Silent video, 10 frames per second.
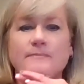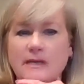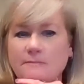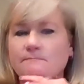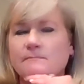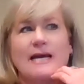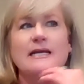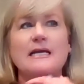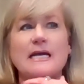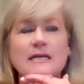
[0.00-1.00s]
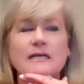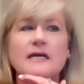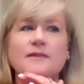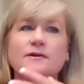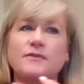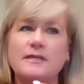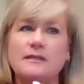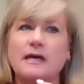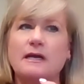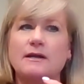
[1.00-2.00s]
Yep. And another thing
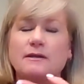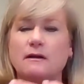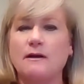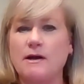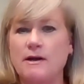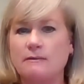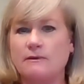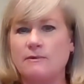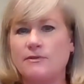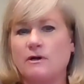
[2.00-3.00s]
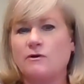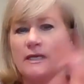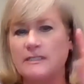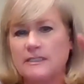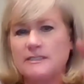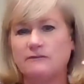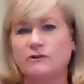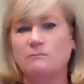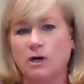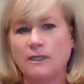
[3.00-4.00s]
that with our crazy
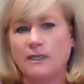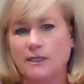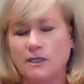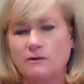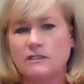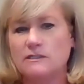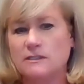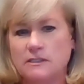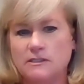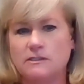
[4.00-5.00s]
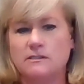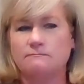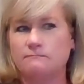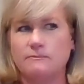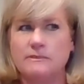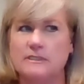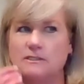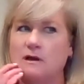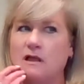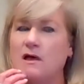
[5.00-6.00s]
Denver market, it's
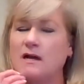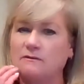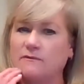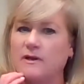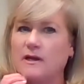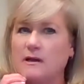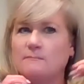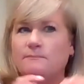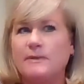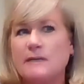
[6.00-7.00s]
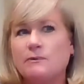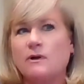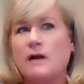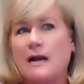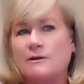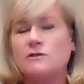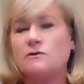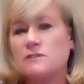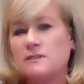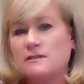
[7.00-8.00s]
just a lot of people are
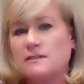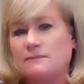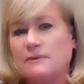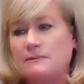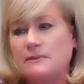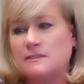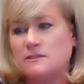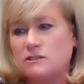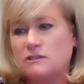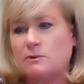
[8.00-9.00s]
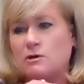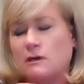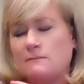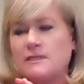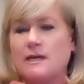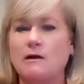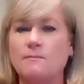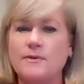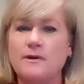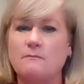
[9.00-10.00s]
using this down payment assistance program to
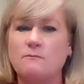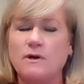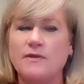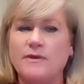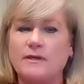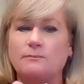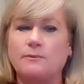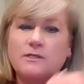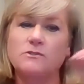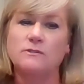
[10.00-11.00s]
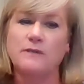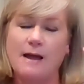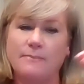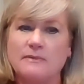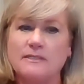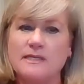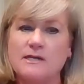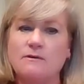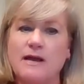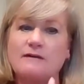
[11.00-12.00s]
help them with an appraisal gap because they
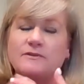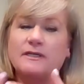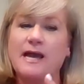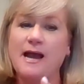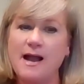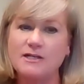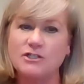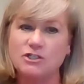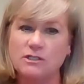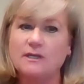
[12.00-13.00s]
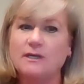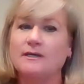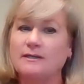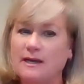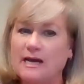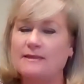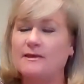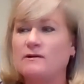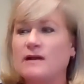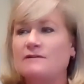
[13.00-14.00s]
don't have the cash. Yeah, they
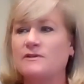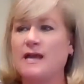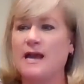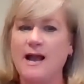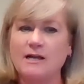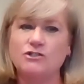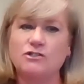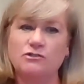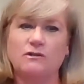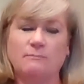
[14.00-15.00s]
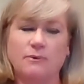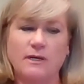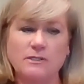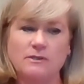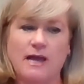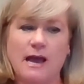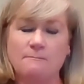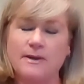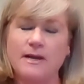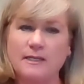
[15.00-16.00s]
don't have the cash to do the appraisal
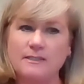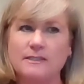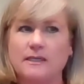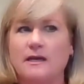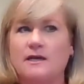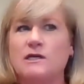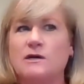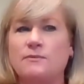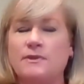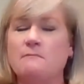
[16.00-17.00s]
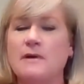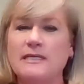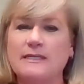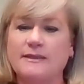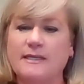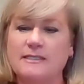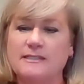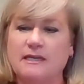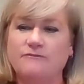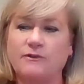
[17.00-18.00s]
gap, but the money that they
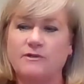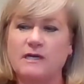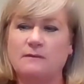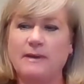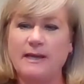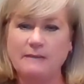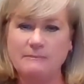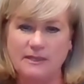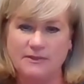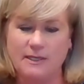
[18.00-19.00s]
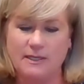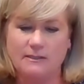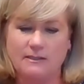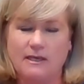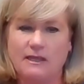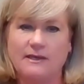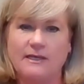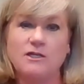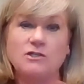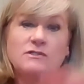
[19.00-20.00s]
save for their down payment, then they
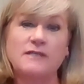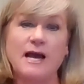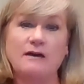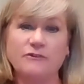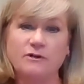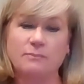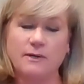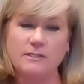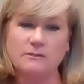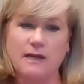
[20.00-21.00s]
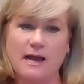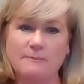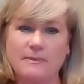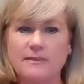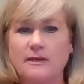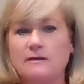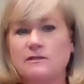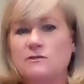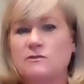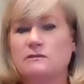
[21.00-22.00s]
can use that for an appraisal gap and then
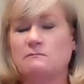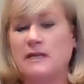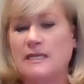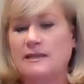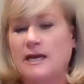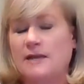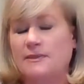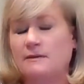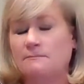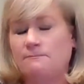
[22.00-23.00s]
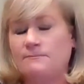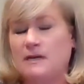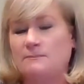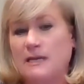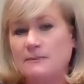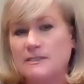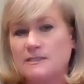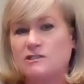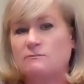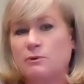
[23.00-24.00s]
use the money that the down payment
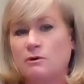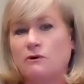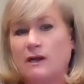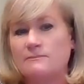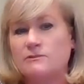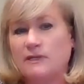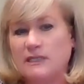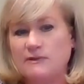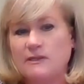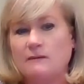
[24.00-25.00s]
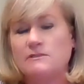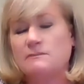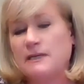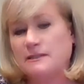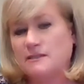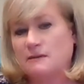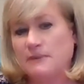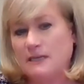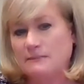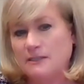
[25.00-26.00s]
assistant programs are giving them to make the down
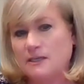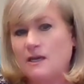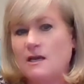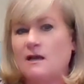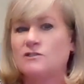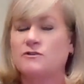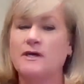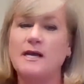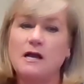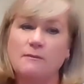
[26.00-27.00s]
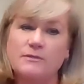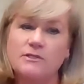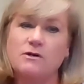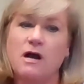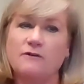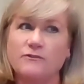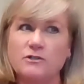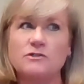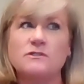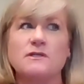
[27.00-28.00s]
payment. So that helps their
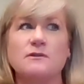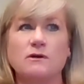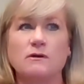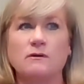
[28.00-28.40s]
offers and